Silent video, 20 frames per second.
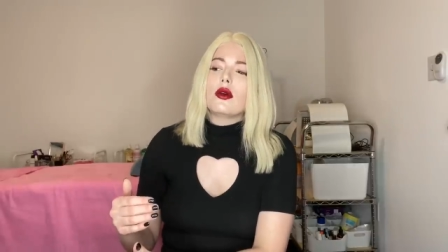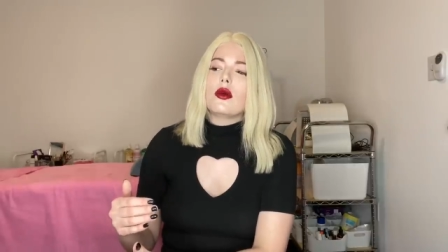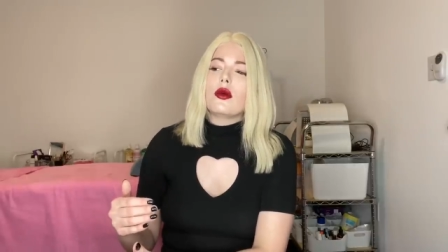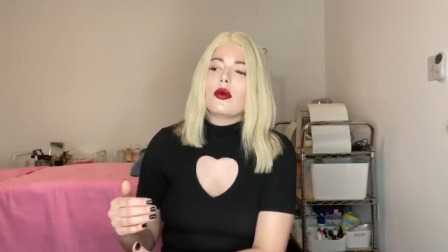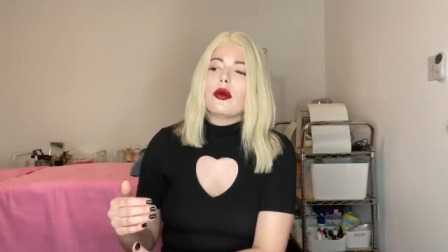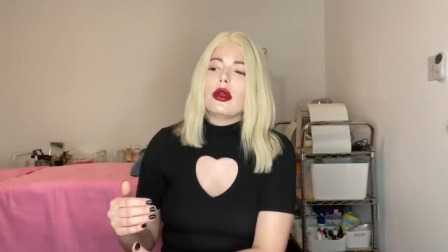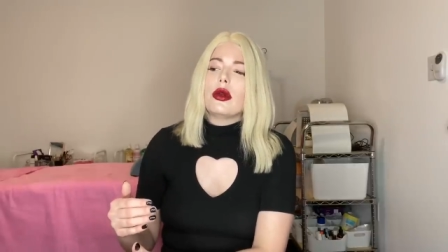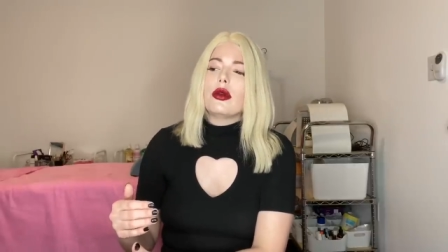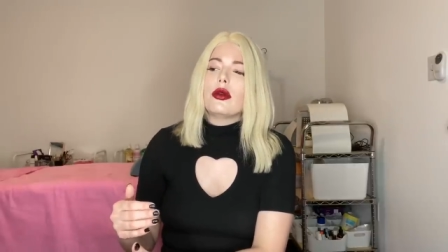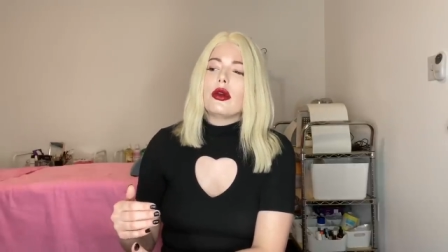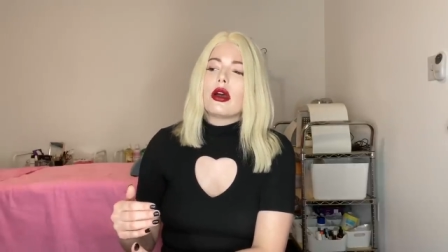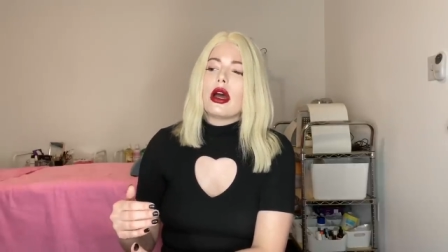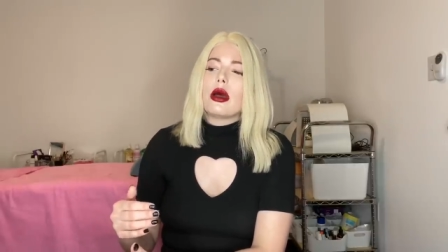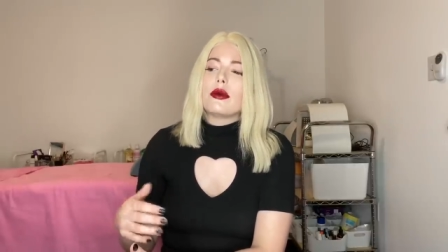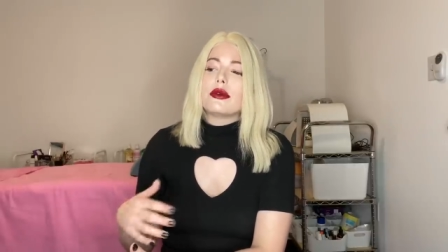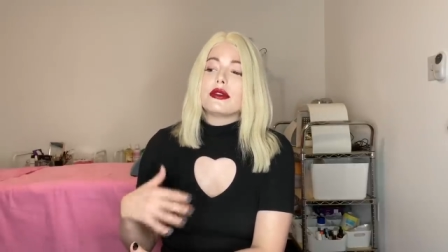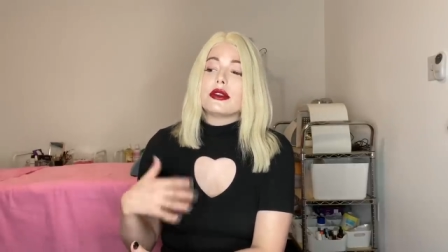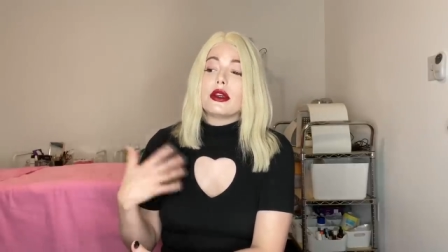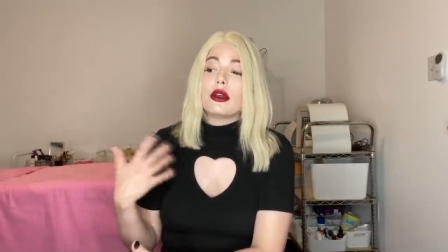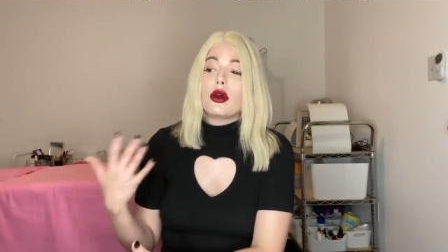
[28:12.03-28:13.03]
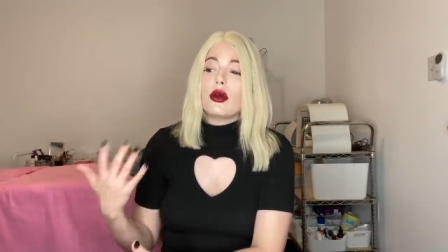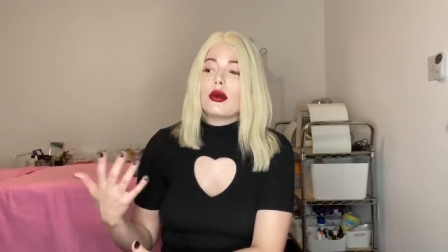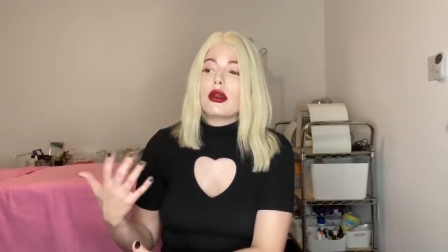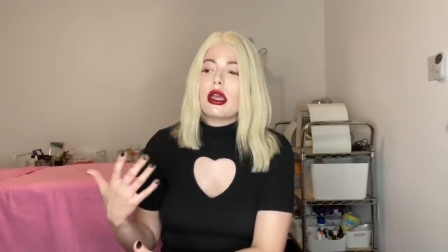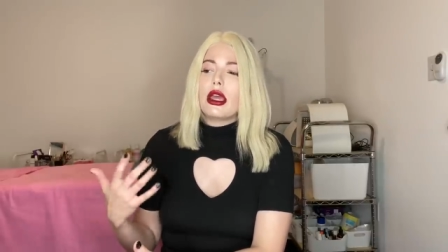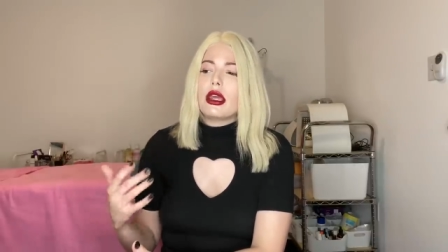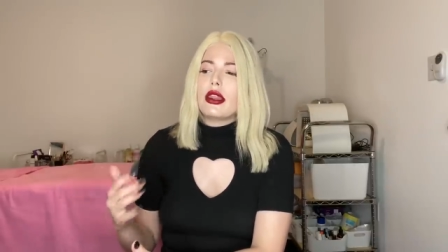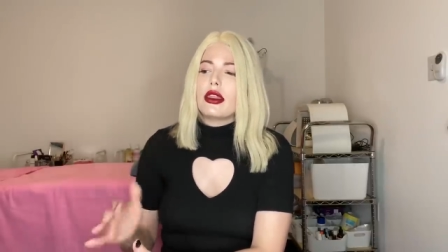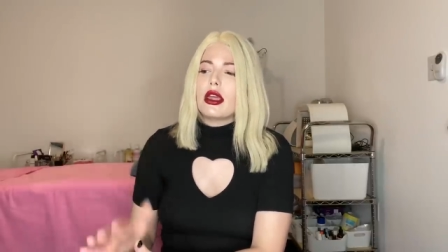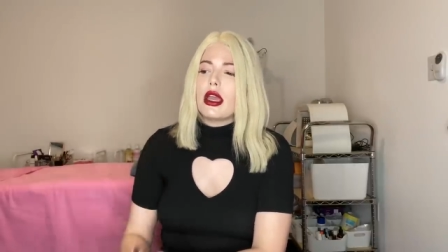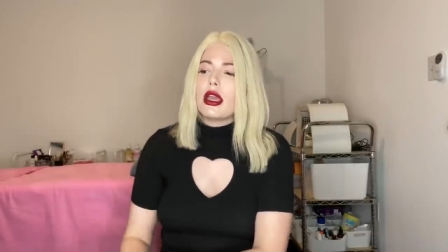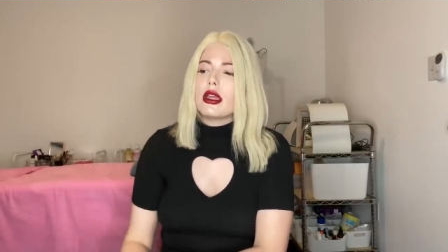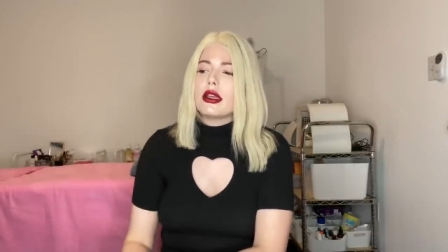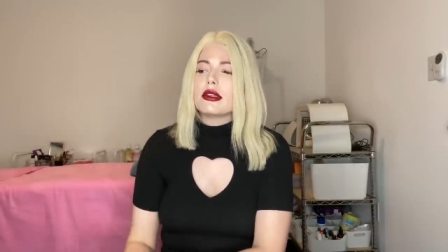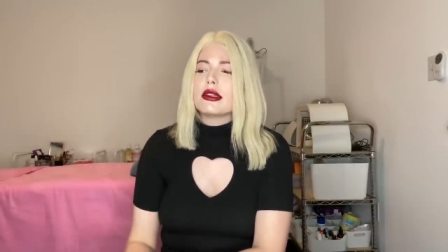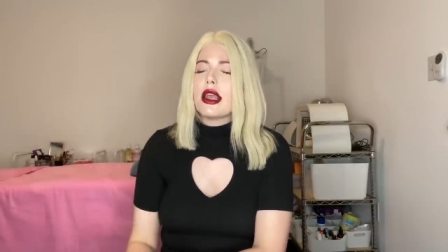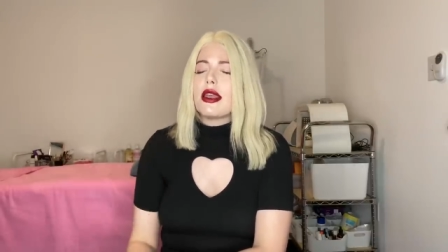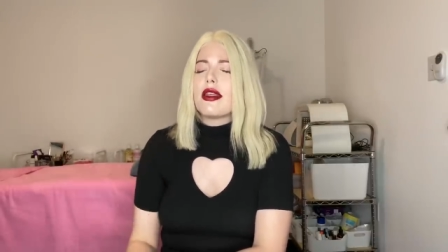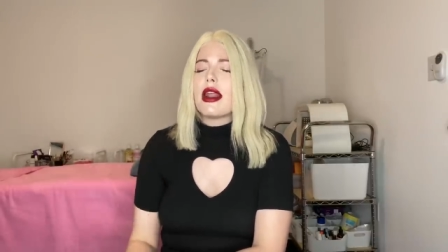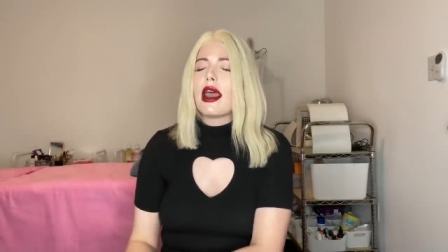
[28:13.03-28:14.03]
we I was like okay
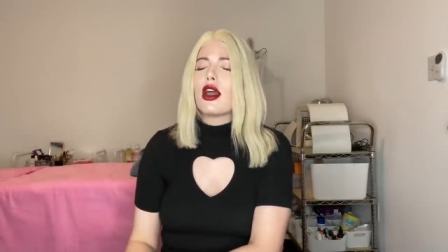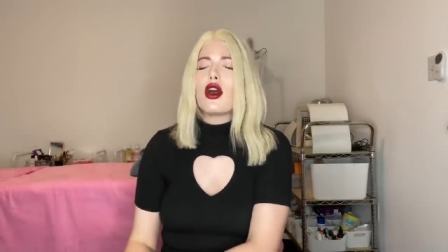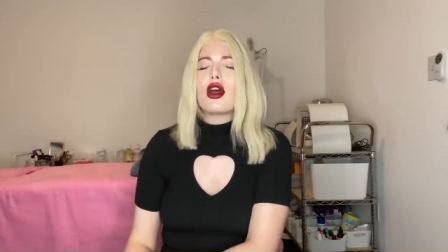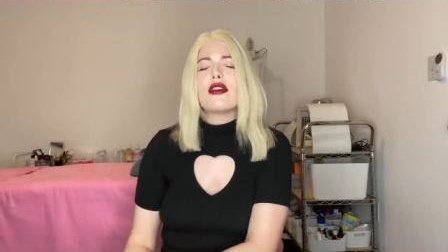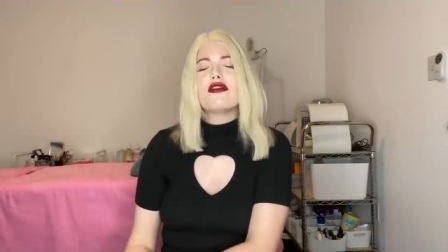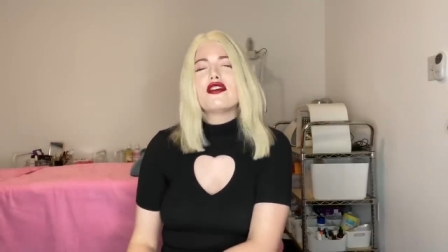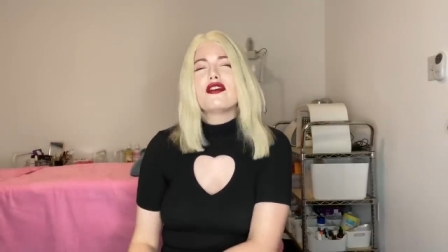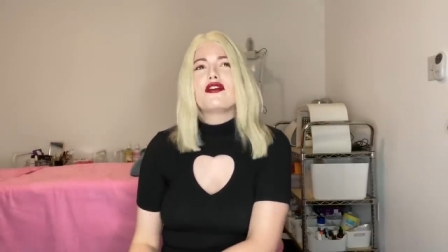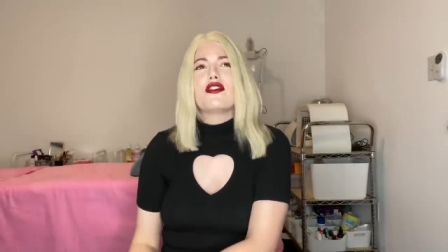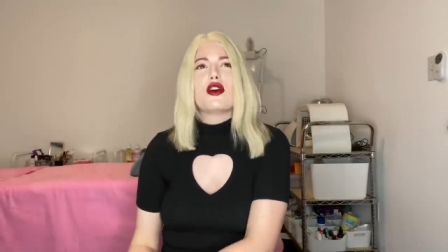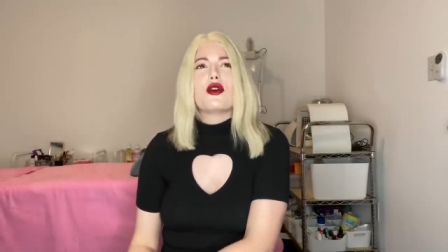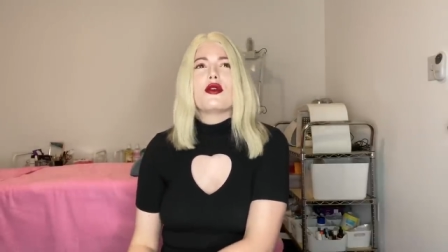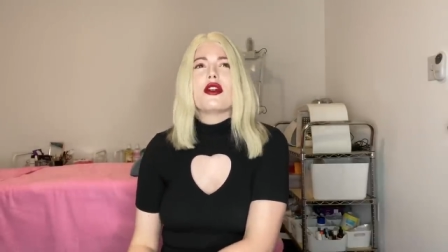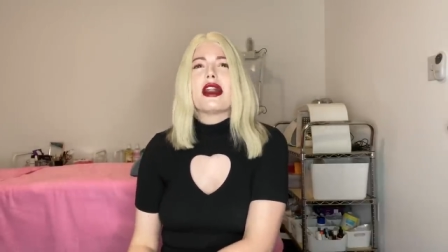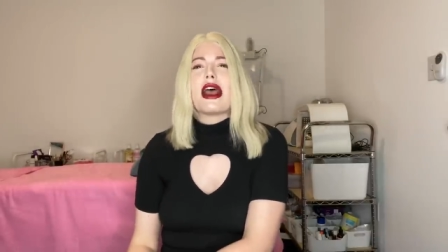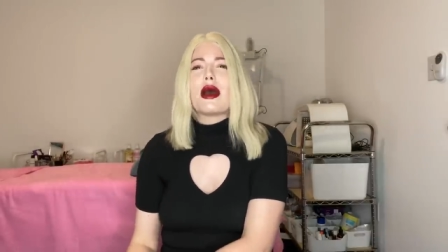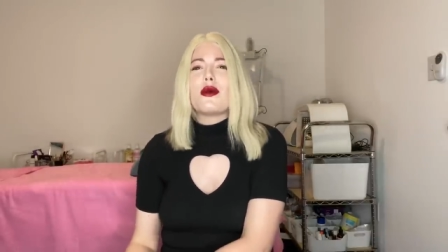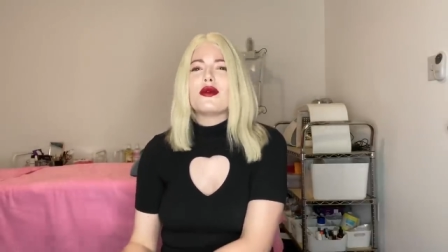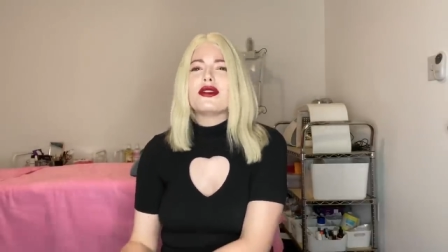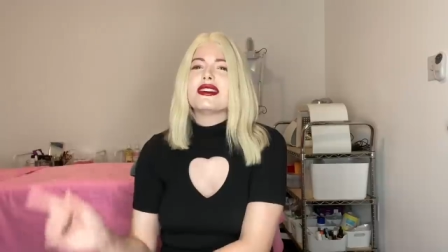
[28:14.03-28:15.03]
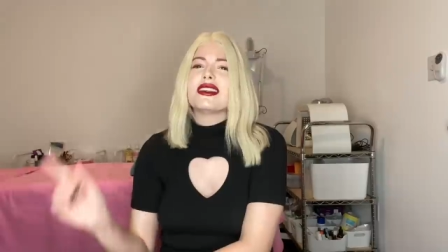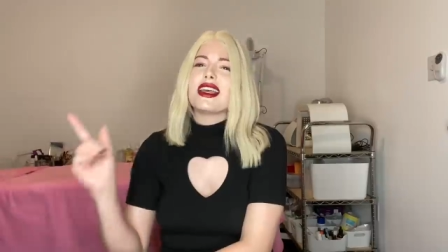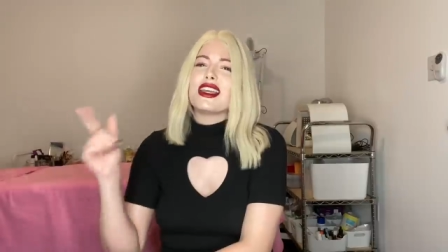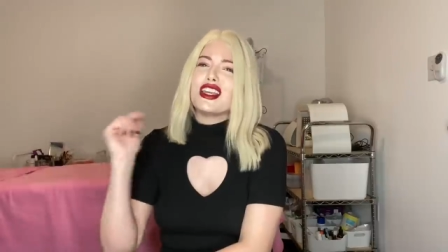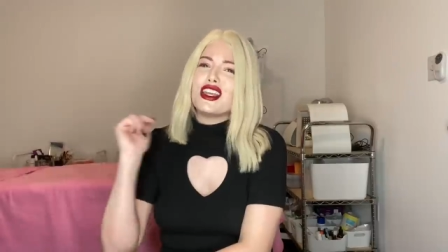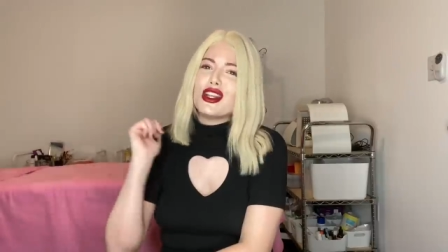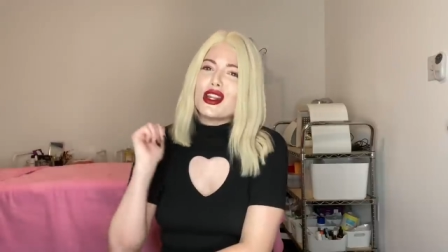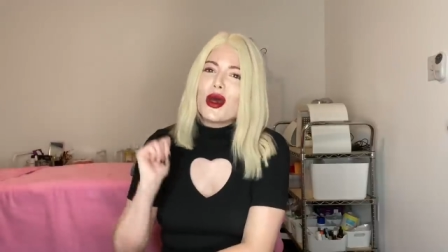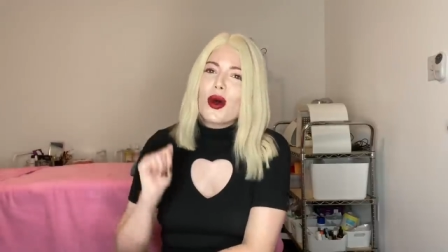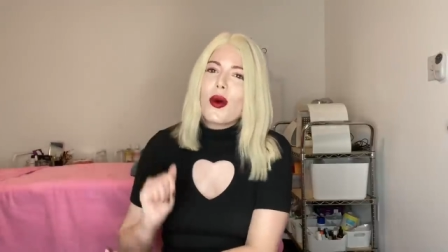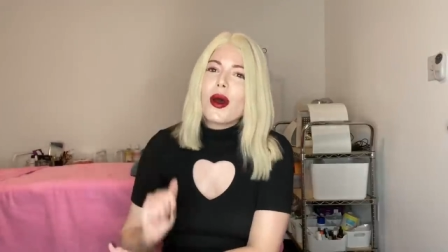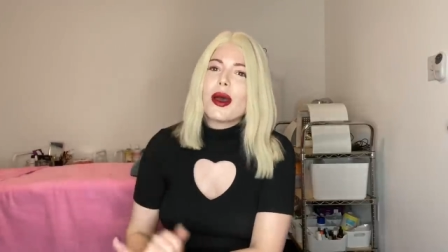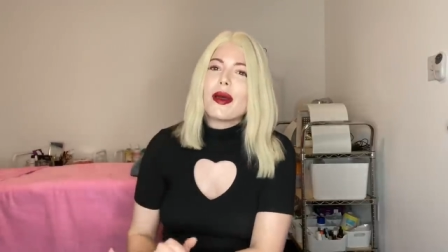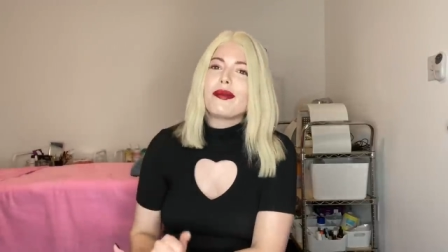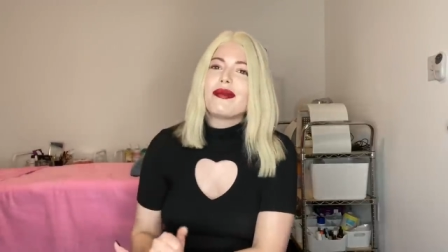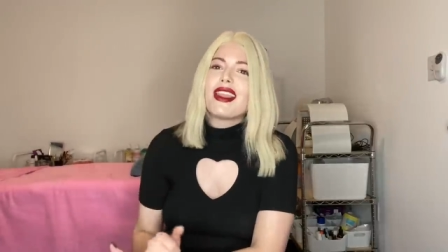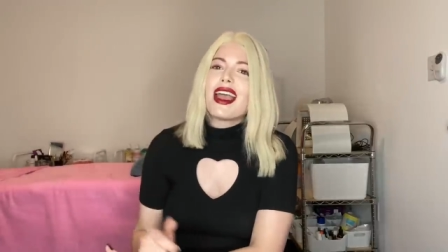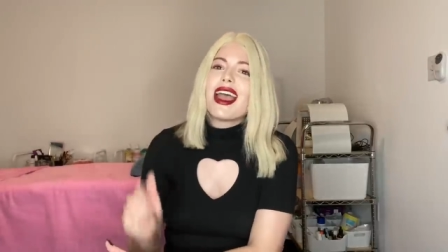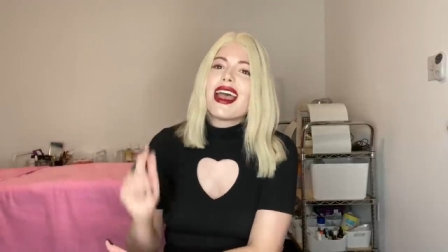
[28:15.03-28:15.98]
thanks and then I got off the phone and I was like you know what